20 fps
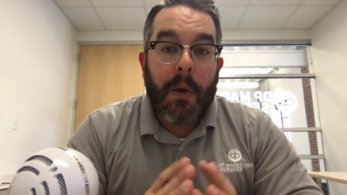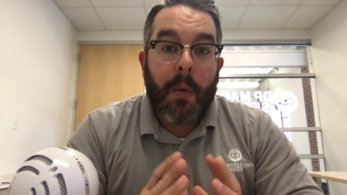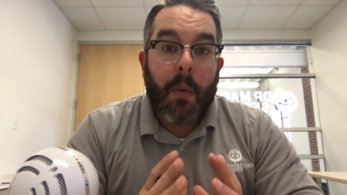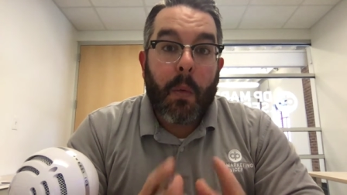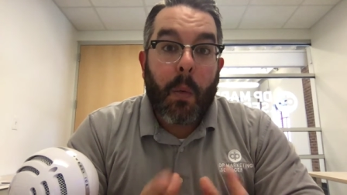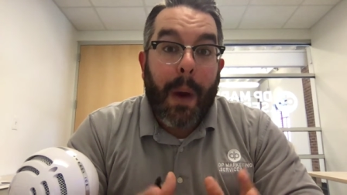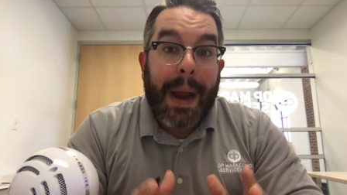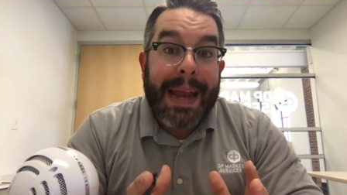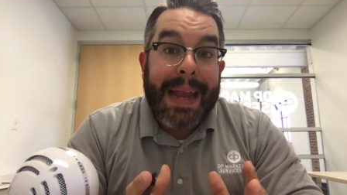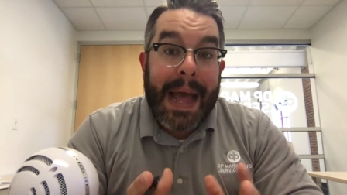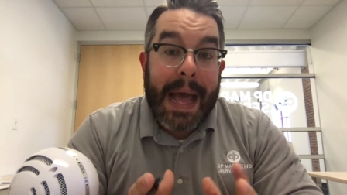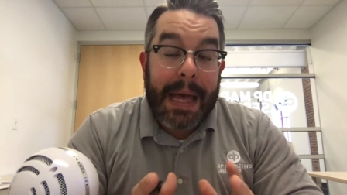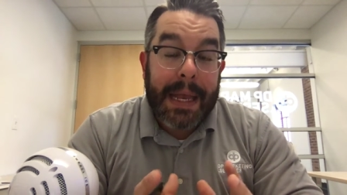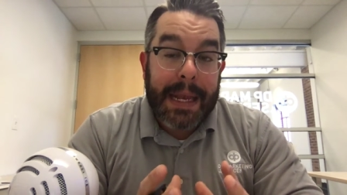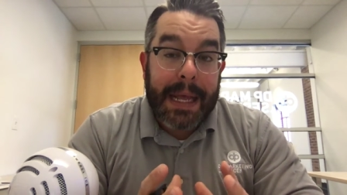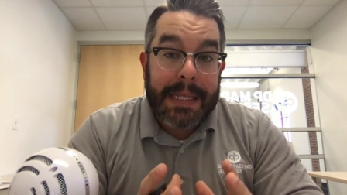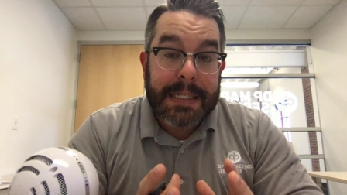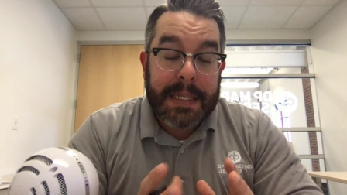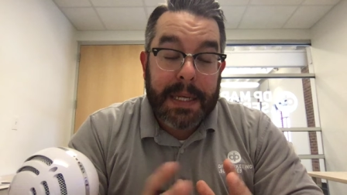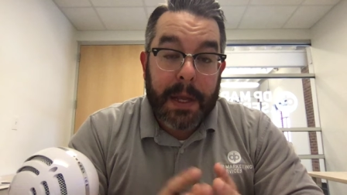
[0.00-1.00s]
White hat
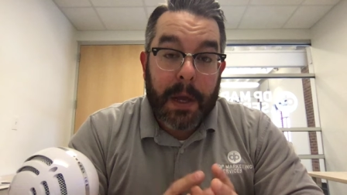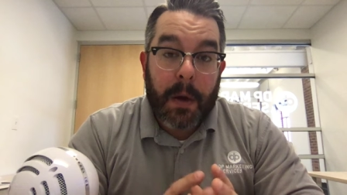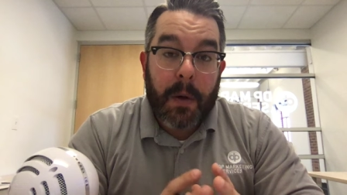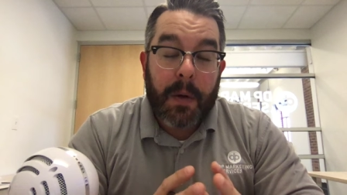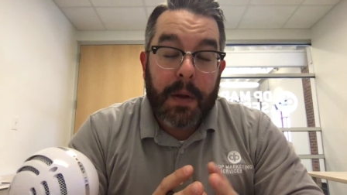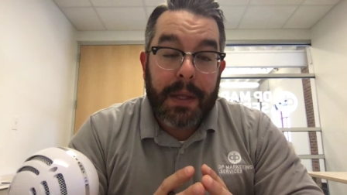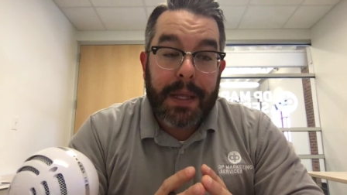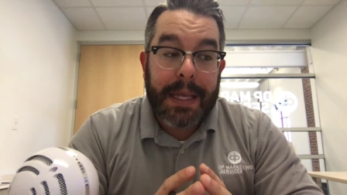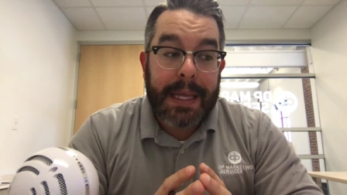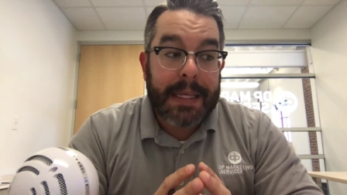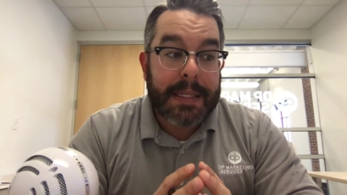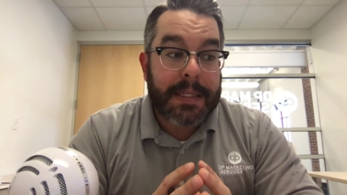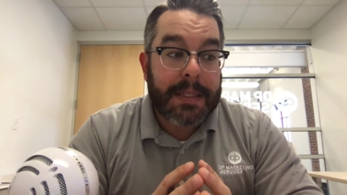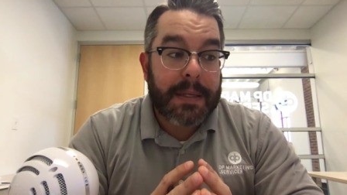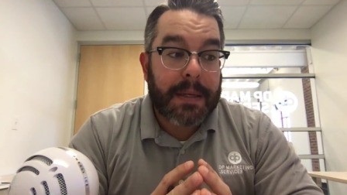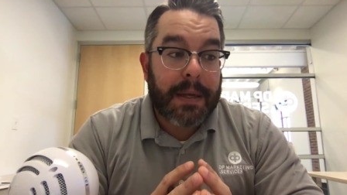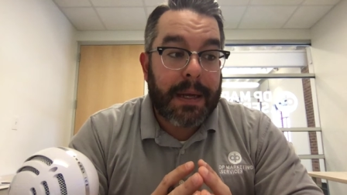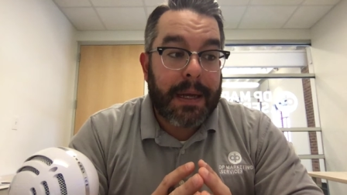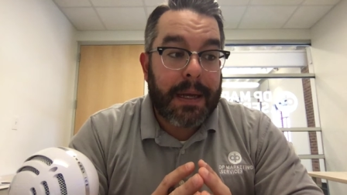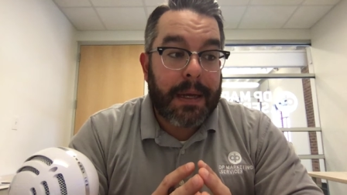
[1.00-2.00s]
SEO
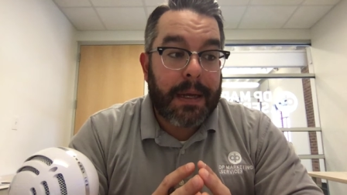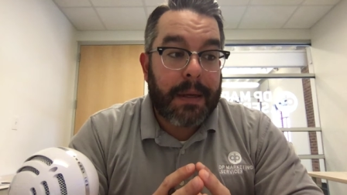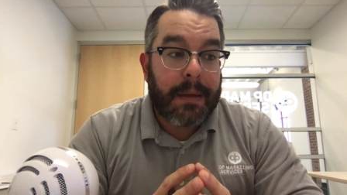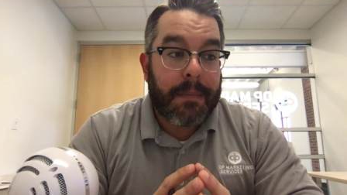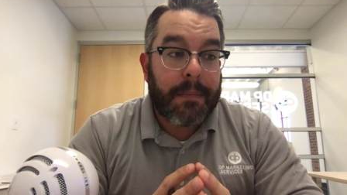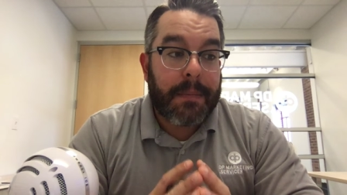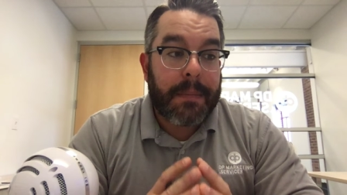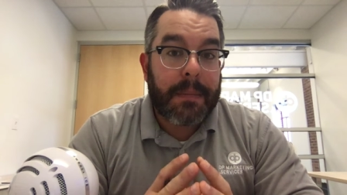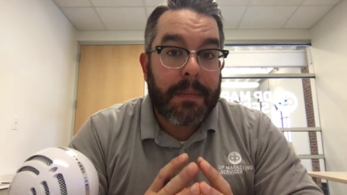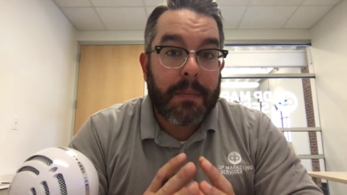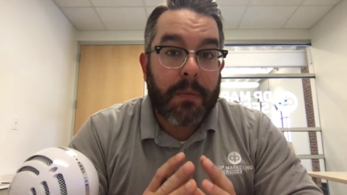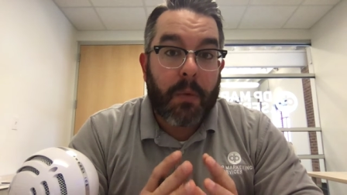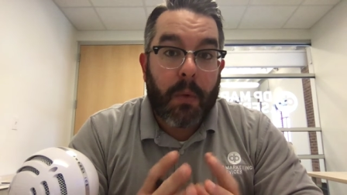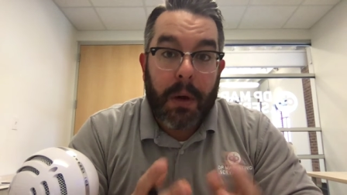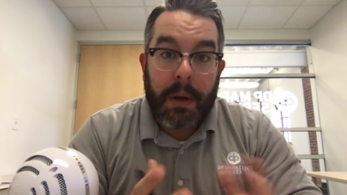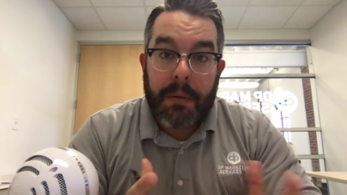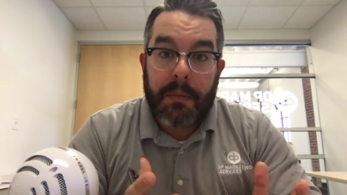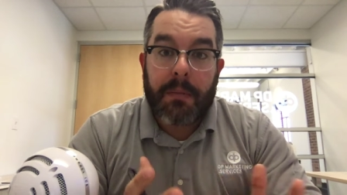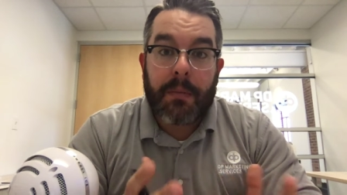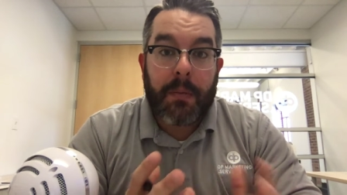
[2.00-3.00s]
is um,
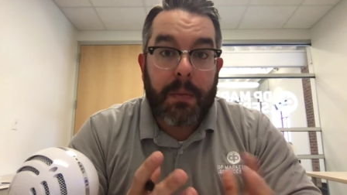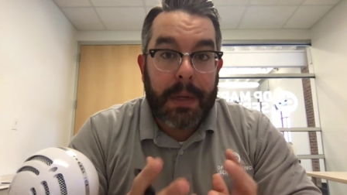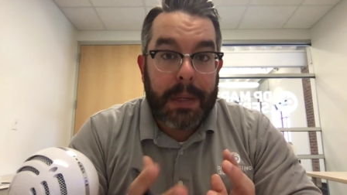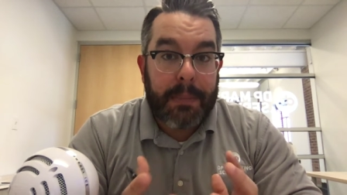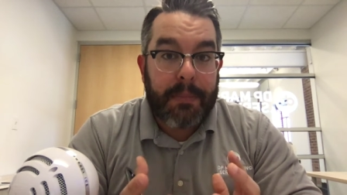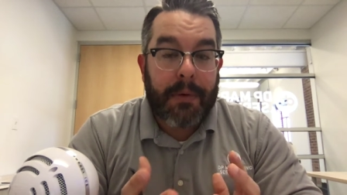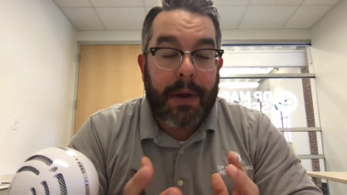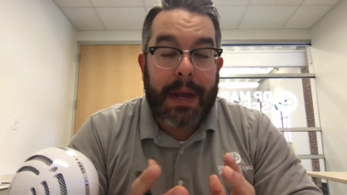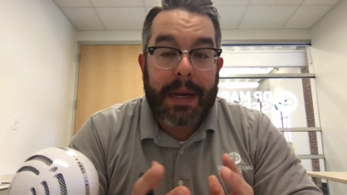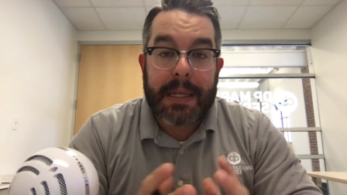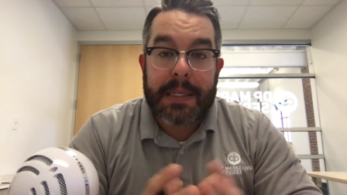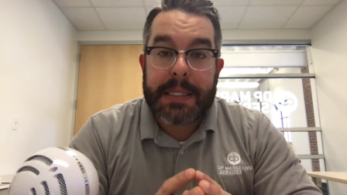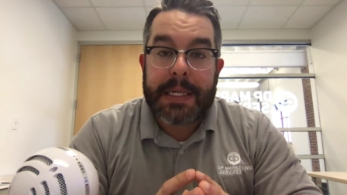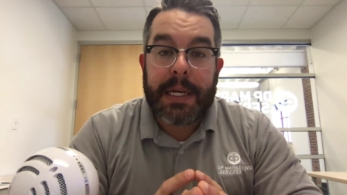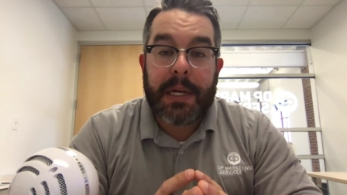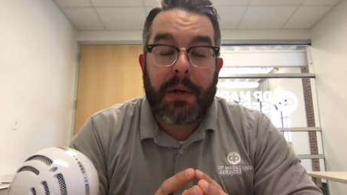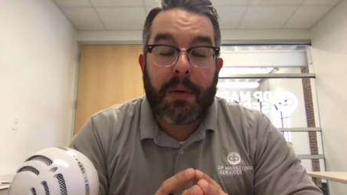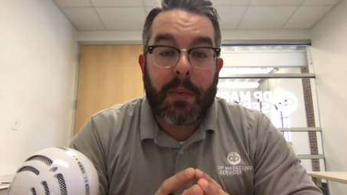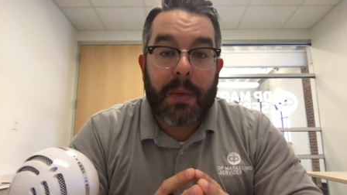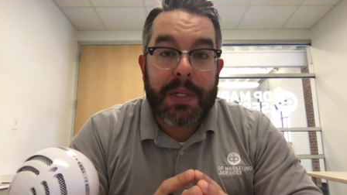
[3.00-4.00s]
what we practice
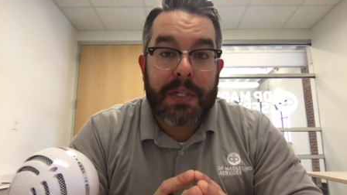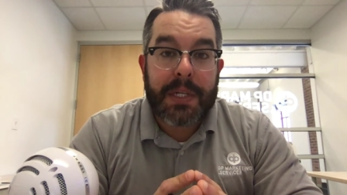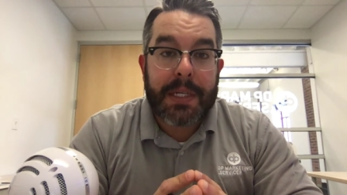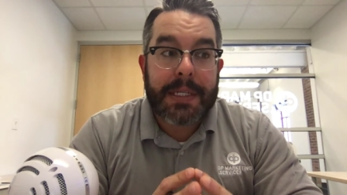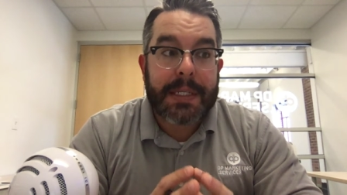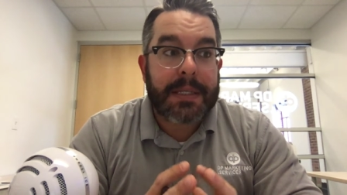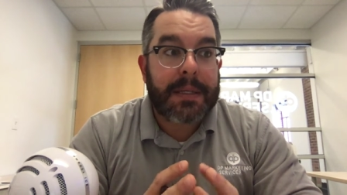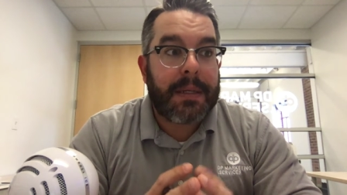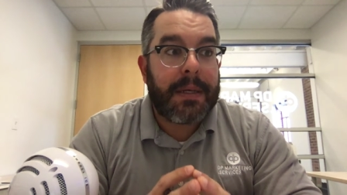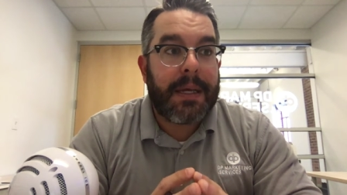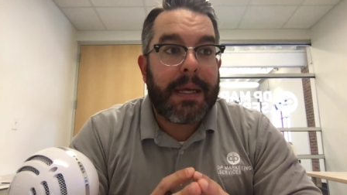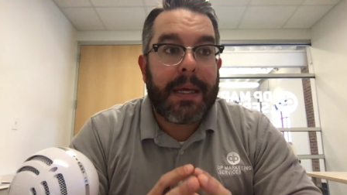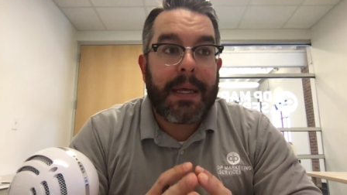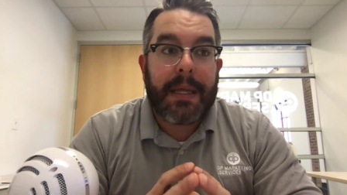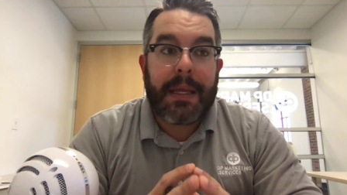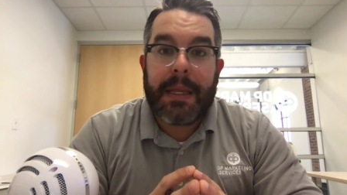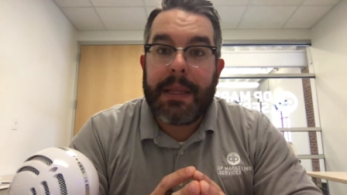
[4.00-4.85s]
here, which is uh,